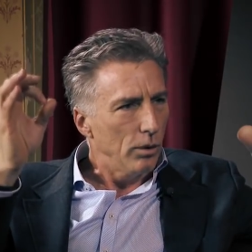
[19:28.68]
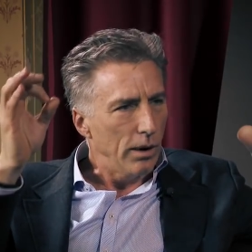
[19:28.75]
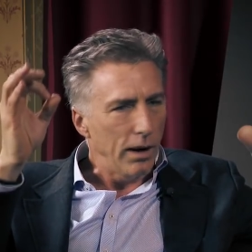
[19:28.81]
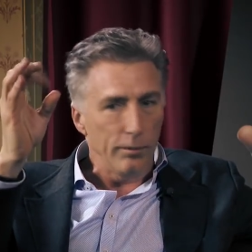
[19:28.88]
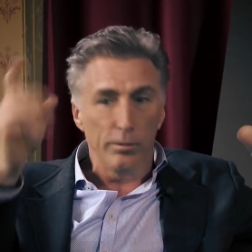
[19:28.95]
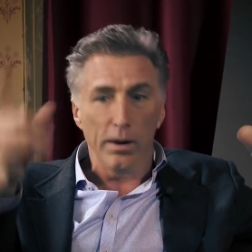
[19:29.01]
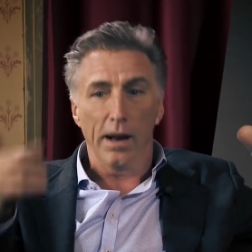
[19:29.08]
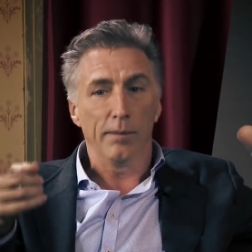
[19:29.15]

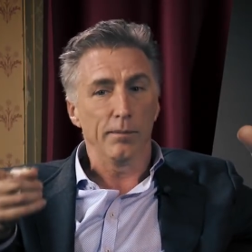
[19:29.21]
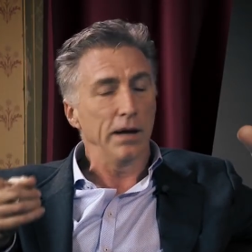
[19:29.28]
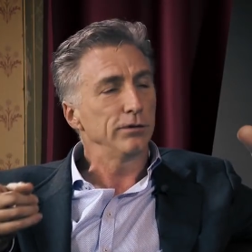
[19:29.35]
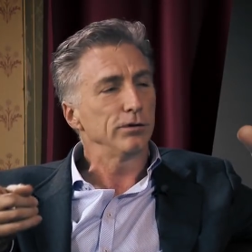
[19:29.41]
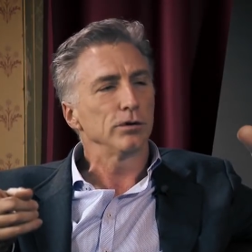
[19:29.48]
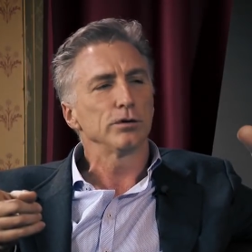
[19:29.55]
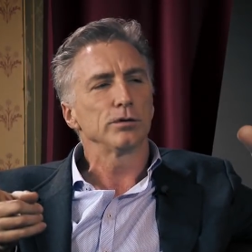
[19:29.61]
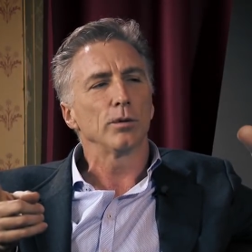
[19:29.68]
and make
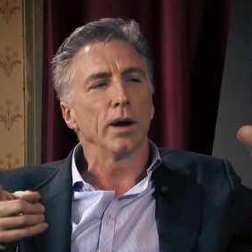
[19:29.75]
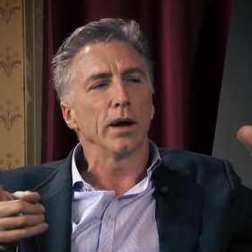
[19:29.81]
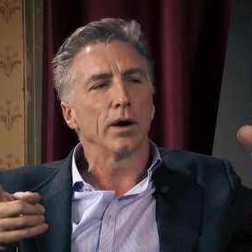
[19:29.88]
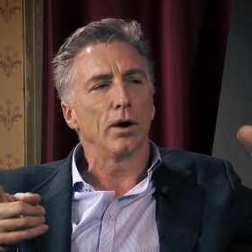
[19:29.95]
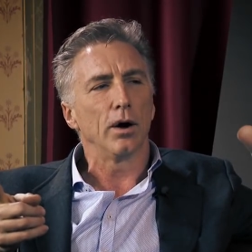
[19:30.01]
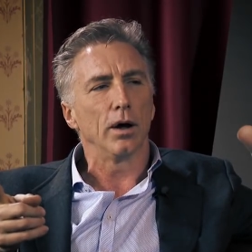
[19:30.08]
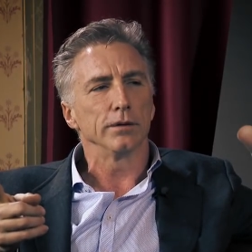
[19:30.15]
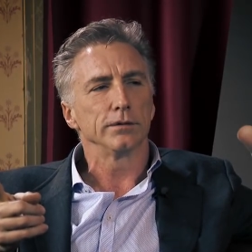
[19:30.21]
sure it's the right
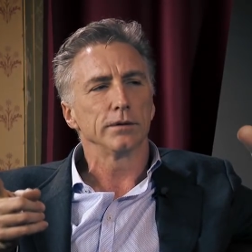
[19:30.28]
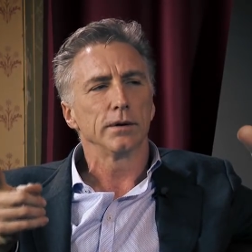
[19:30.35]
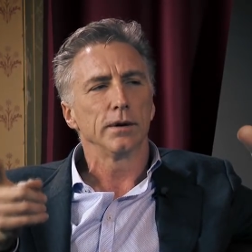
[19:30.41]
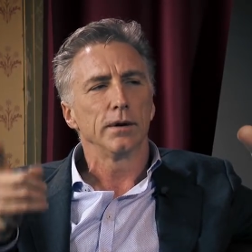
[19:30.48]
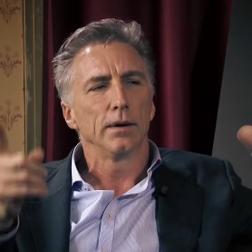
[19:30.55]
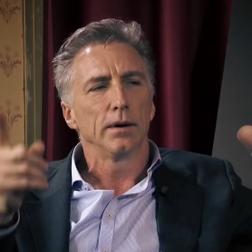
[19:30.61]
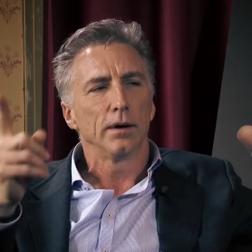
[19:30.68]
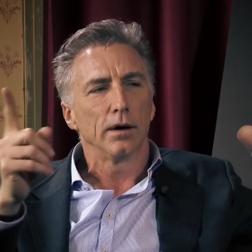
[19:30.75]
cost,
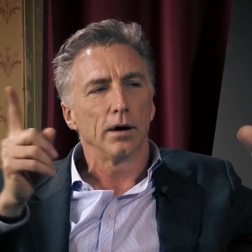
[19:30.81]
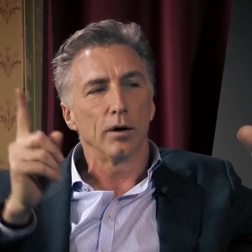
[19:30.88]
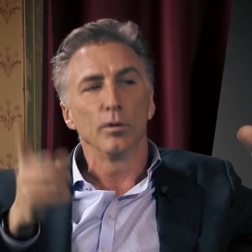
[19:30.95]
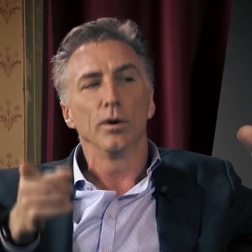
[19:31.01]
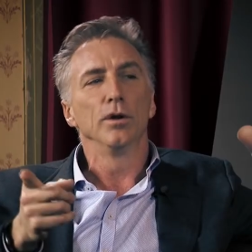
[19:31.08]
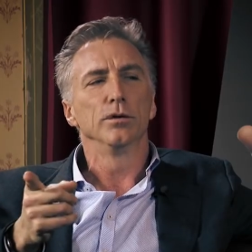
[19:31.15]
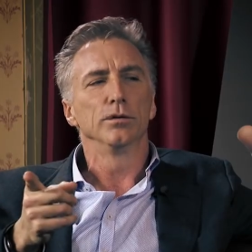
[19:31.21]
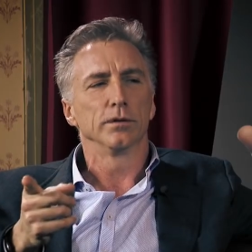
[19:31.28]
or
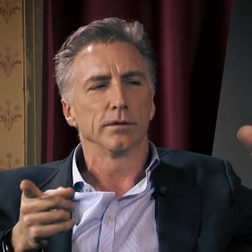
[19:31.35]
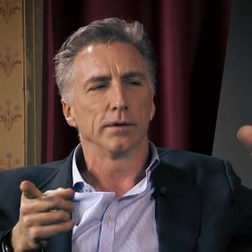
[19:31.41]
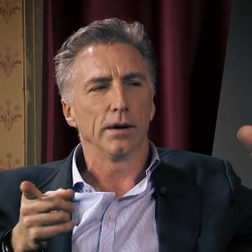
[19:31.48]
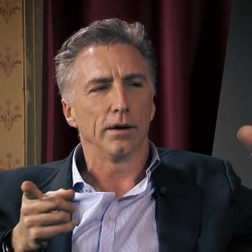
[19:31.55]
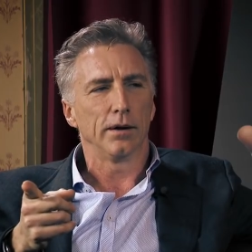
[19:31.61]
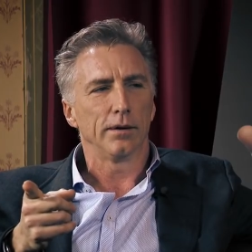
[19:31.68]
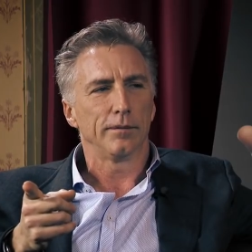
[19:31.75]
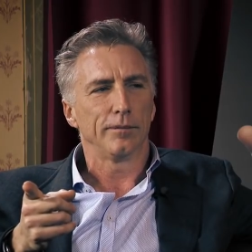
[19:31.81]
we lose the
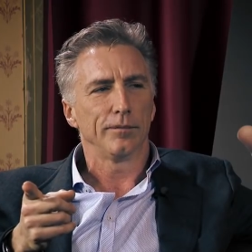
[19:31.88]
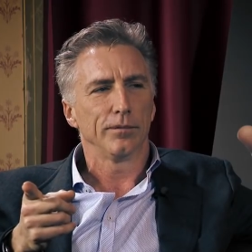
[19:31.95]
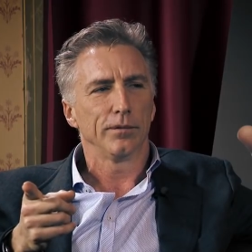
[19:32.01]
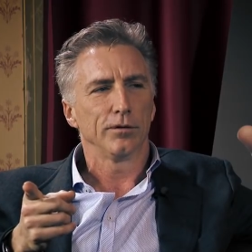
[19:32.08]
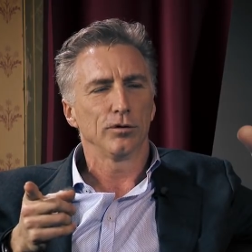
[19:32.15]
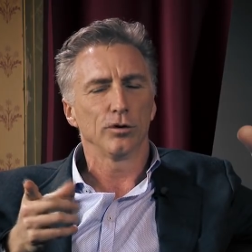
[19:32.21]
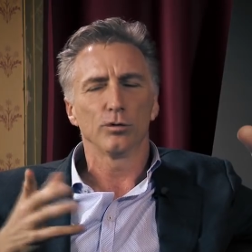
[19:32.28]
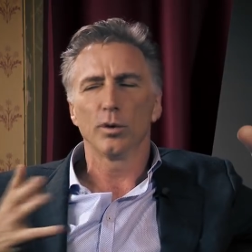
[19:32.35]
sale.
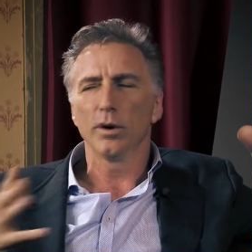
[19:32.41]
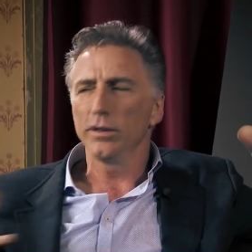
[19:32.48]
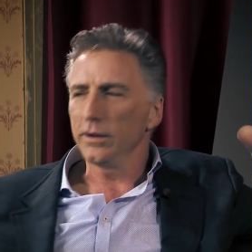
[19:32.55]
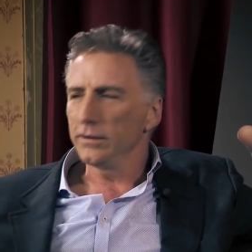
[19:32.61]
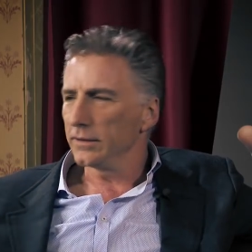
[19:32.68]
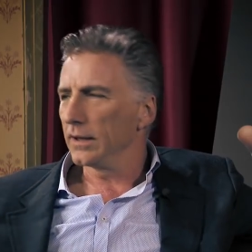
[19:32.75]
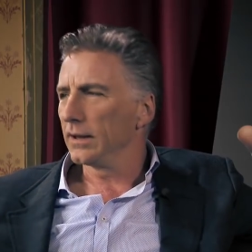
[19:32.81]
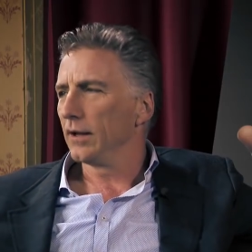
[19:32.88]
So it's one of the
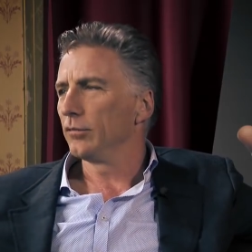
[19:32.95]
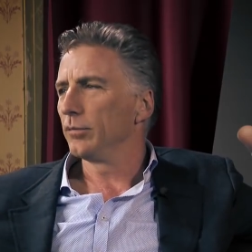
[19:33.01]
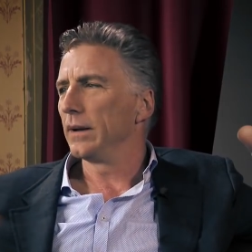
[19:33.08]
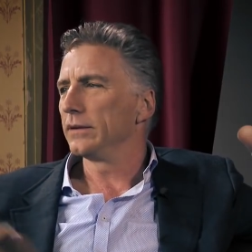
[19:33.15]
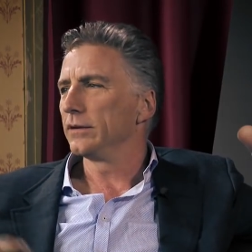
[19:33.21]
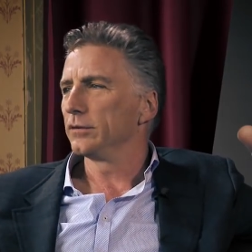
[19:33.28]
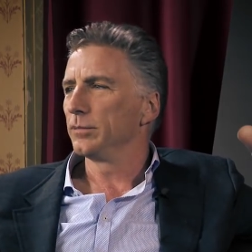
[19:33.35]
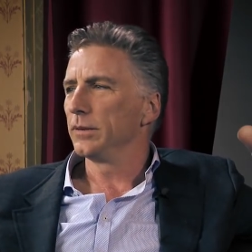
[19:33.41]
things I love
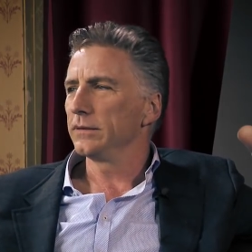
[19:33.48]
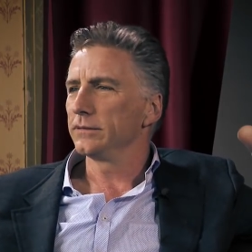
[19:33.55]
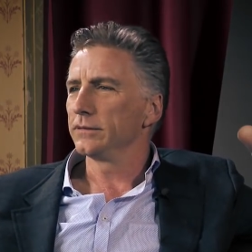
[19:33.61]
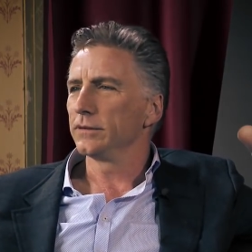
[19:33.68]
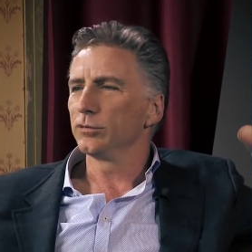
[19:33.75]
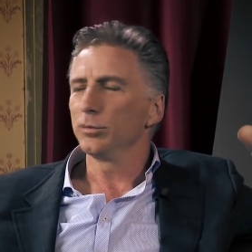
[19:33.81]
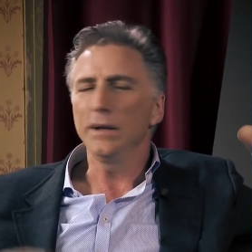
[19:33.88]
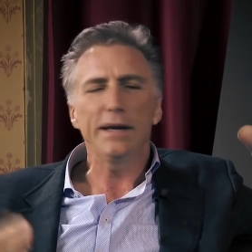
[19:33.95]
about this business
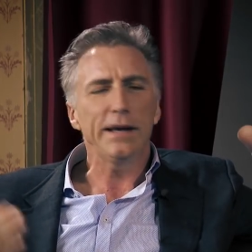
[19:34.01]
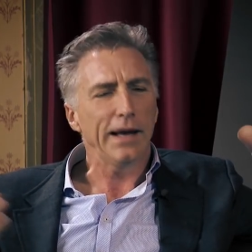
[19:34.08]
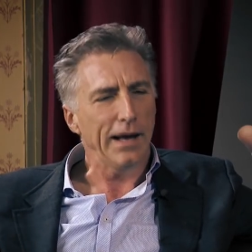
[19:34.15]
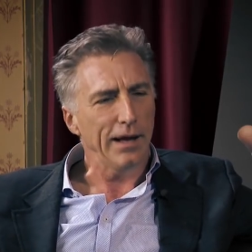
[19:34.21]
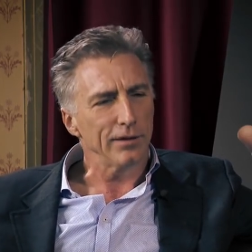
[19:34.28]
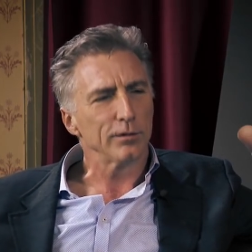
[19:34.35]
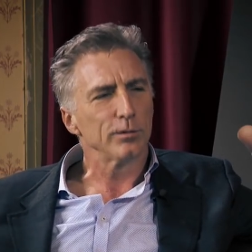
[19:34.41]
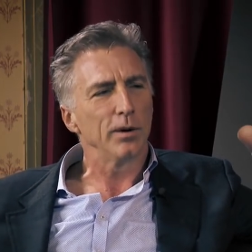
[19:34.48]
is we
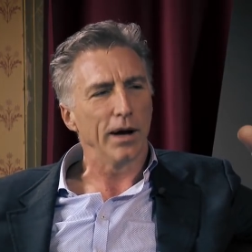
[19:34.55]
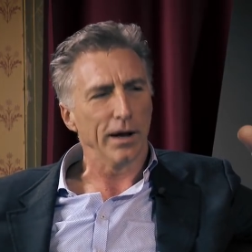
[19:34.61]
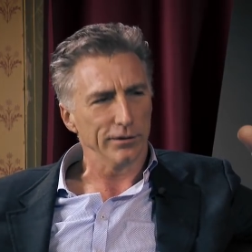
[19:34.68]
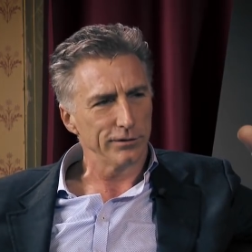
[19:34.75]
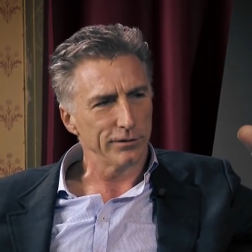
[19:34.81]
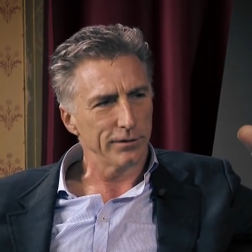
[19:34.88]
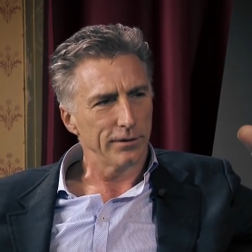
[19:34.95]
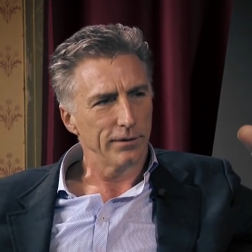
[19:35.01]
can't
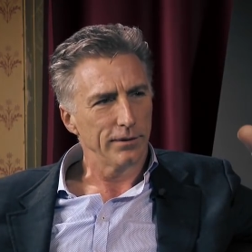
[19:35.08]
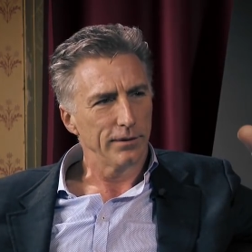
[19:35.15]
rest.